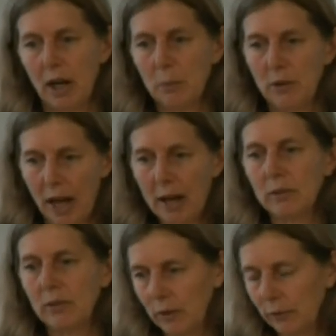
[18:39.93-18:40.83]
without
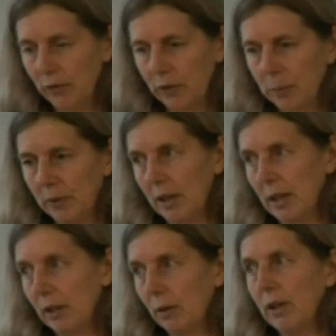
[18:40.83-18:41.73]
the 50%
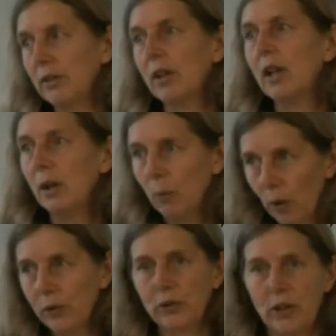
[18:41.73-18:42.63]
increase
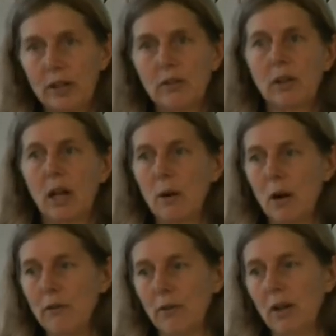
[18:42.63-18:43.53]
was set to go
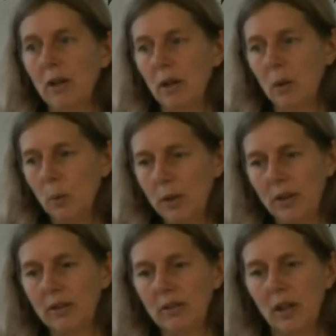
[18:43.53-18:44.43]
over with
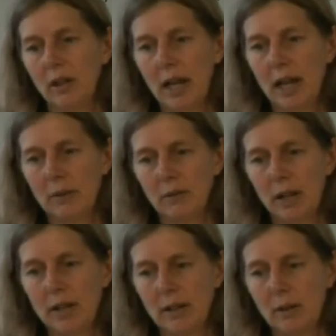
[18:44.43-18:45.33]
it. Now,
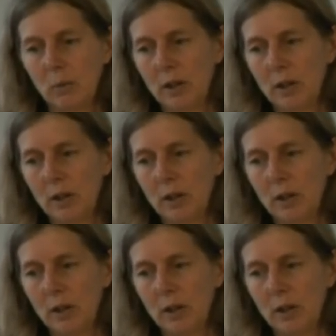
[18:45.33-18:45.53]
we